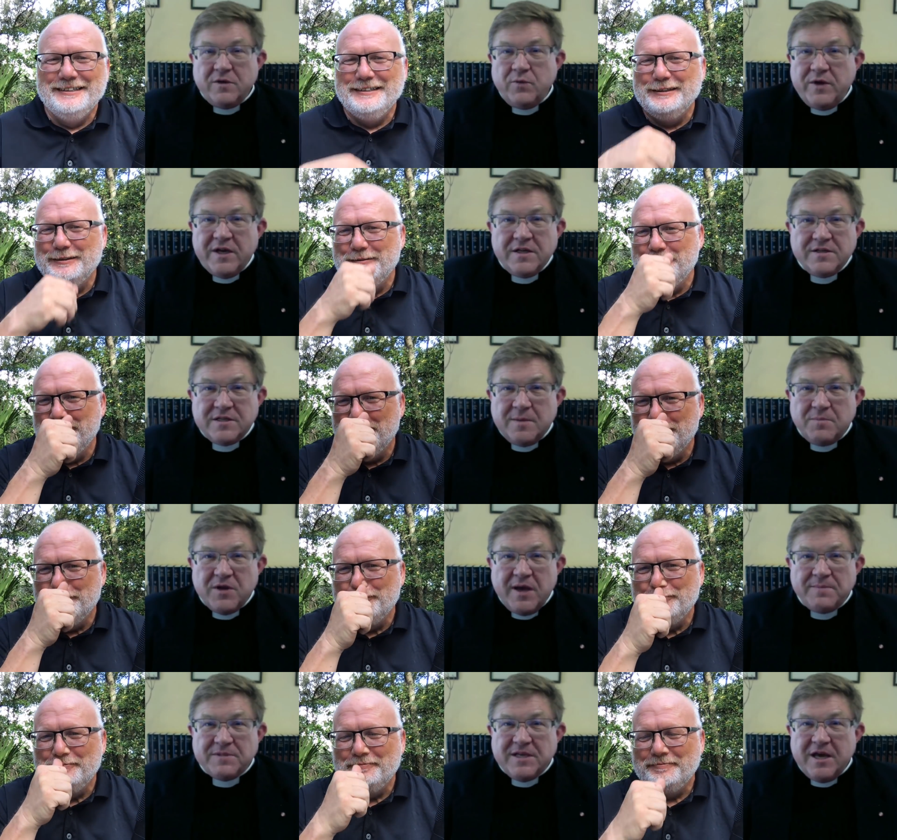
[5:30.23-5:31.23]
Speaker 1: we, we can
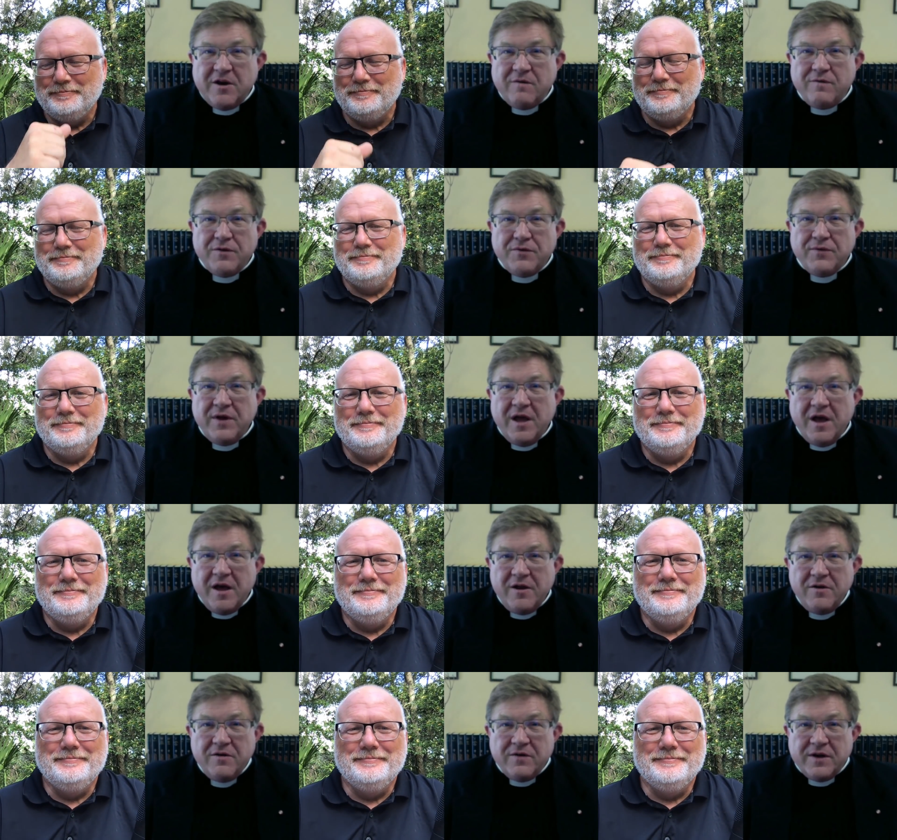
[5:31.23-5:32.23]
sometimes get over
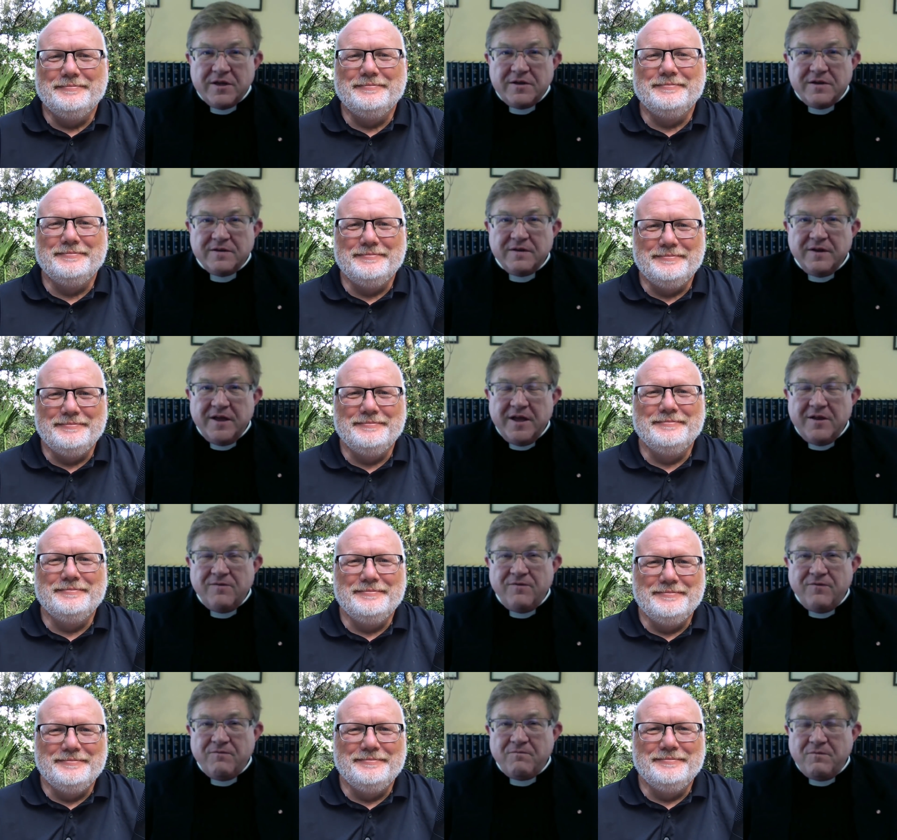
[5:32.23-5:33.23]
300 in
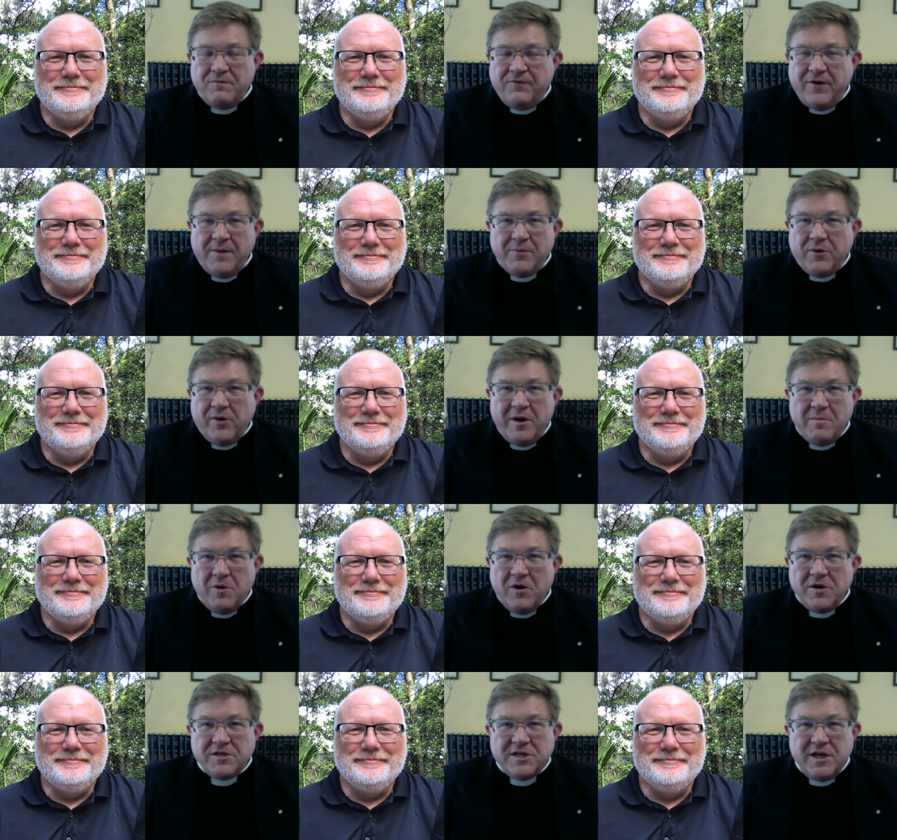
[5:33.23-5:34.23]
February,
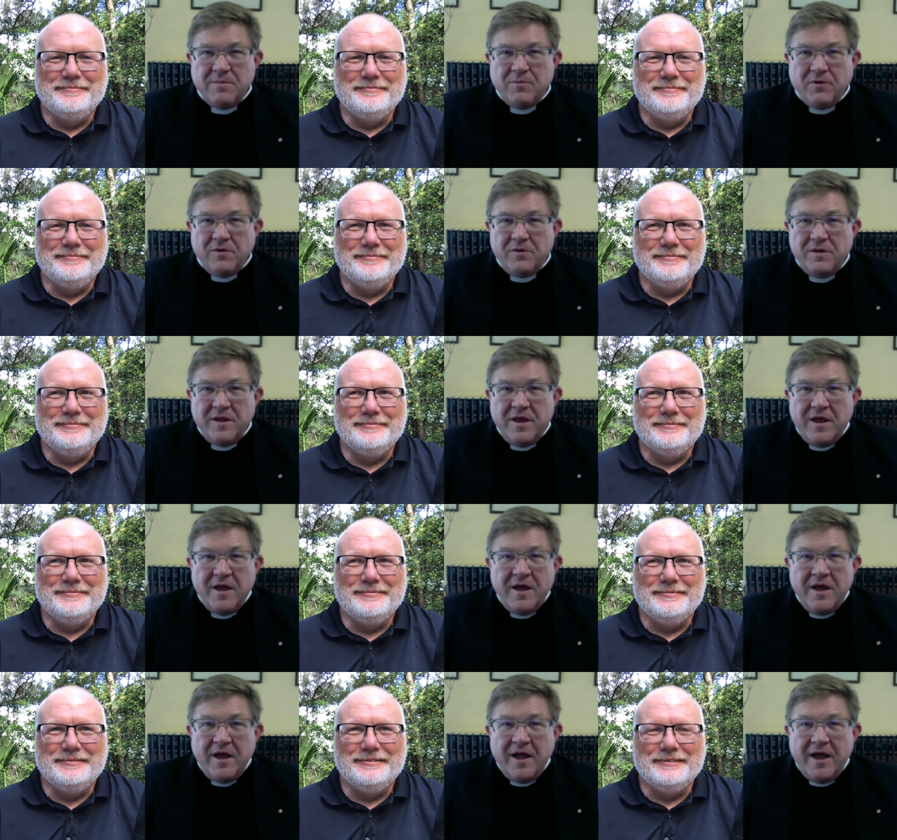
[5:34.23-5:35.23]
March, April,
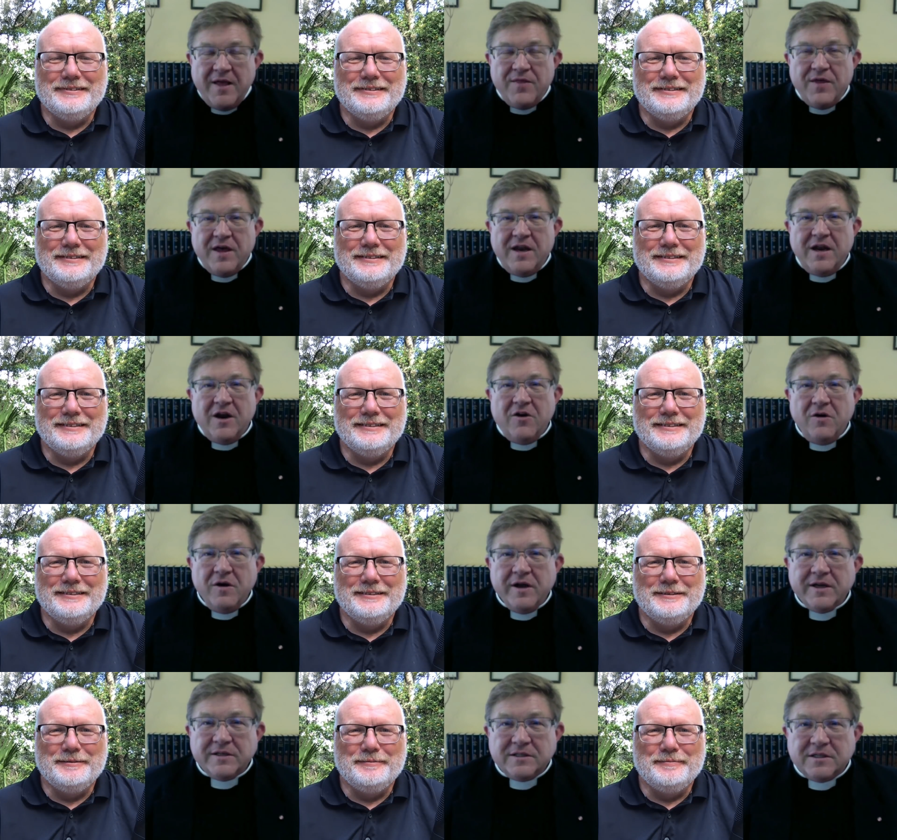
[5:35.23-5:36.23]
and then in
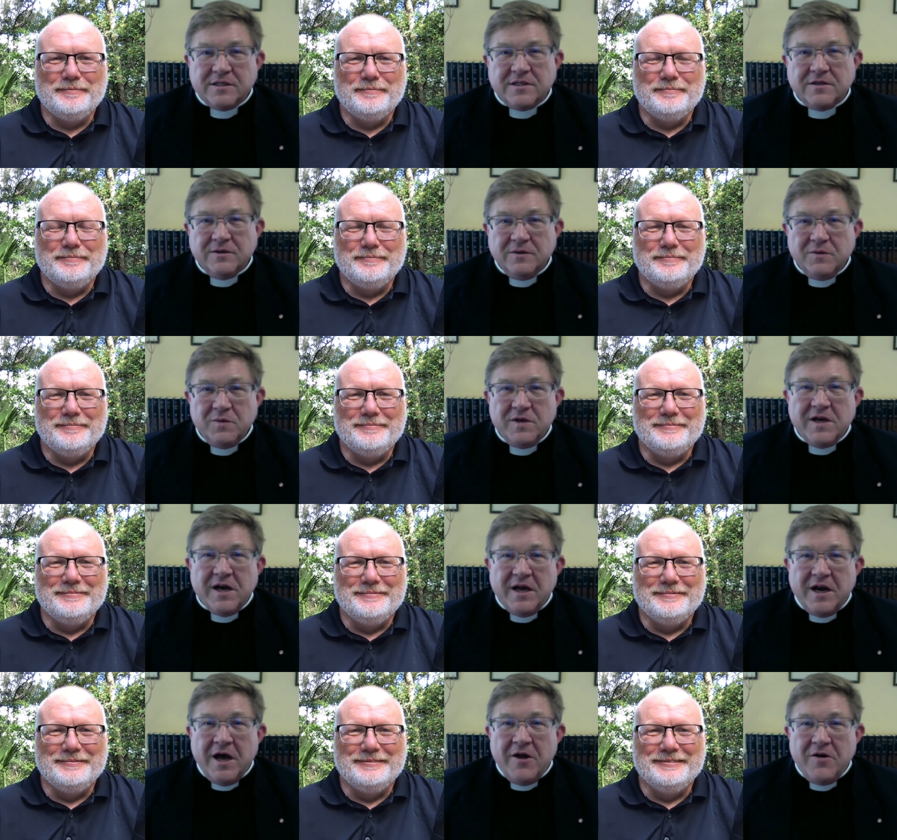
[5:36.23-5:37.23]
August we
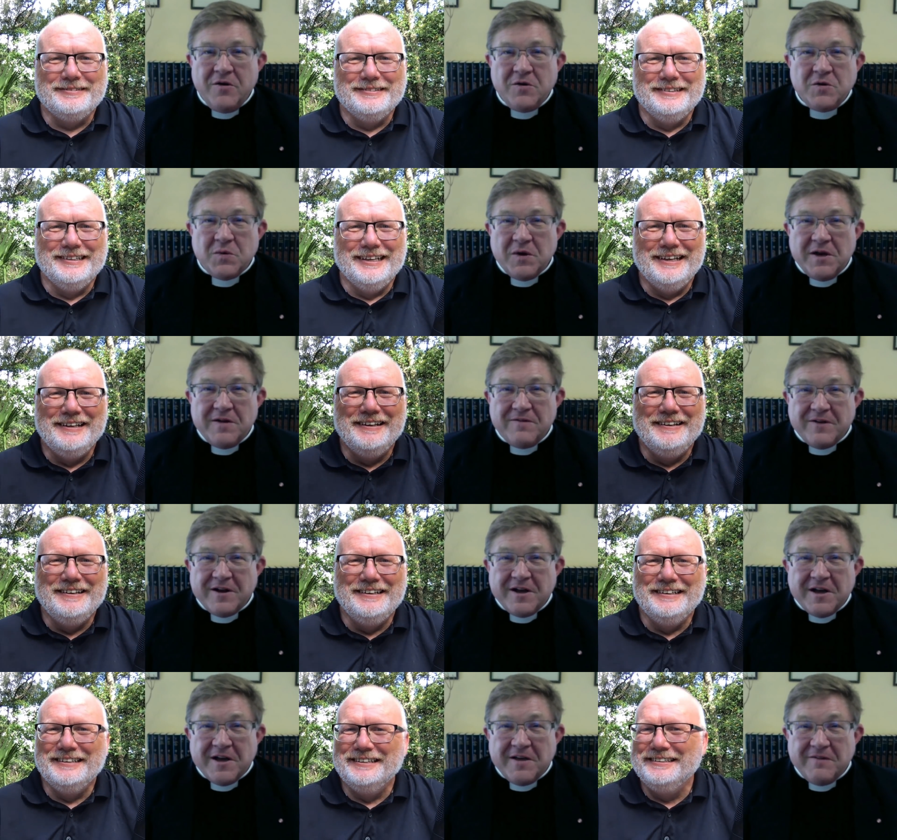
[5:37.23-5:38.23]
got
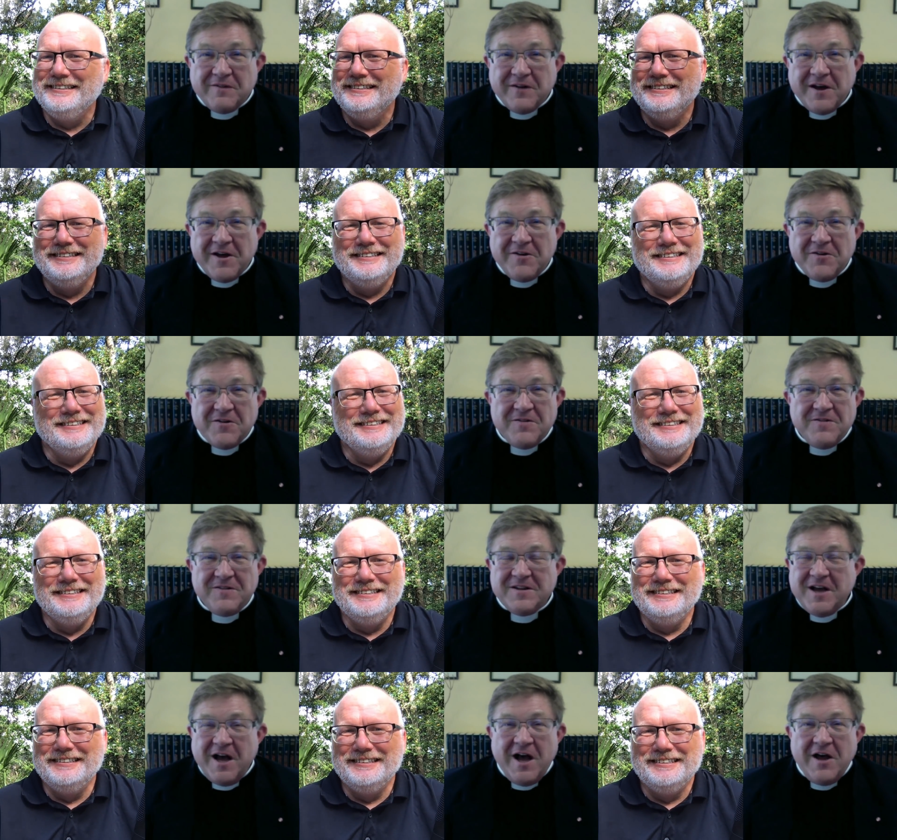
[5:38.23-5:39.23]
125, 100,
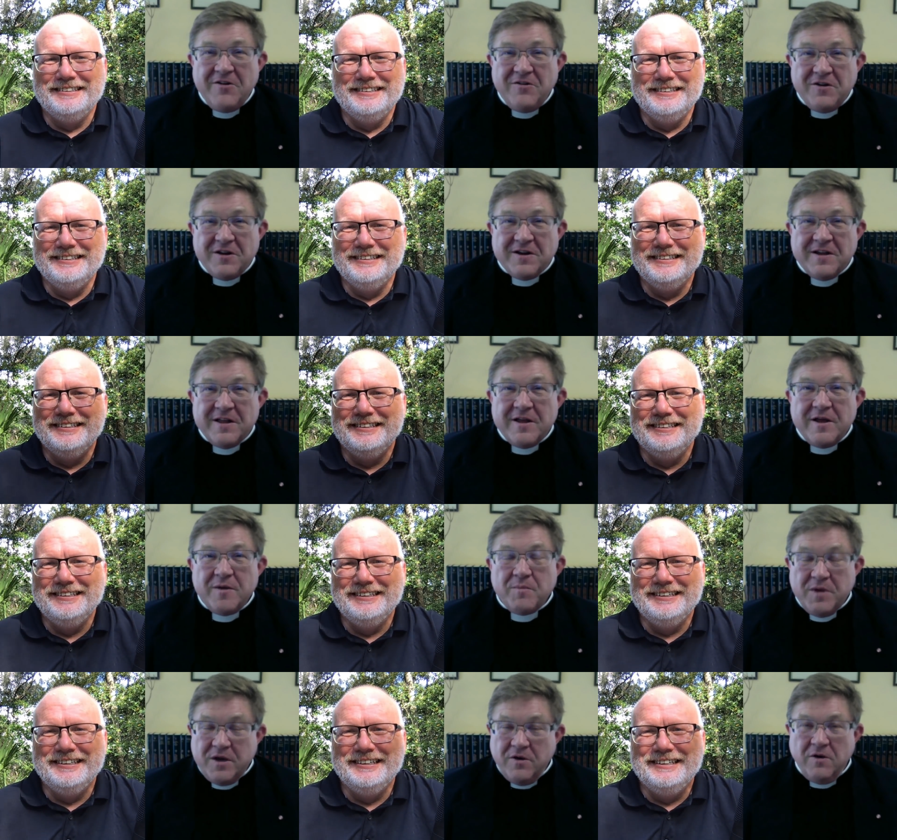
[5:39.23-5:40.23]
100
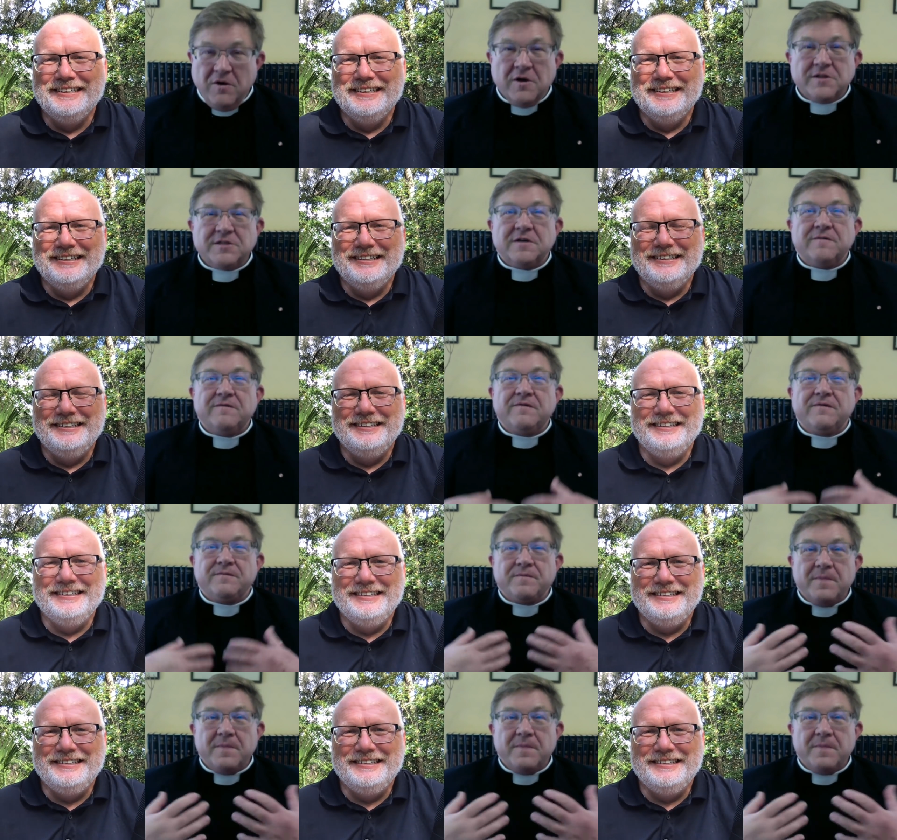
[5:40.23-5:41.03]
because of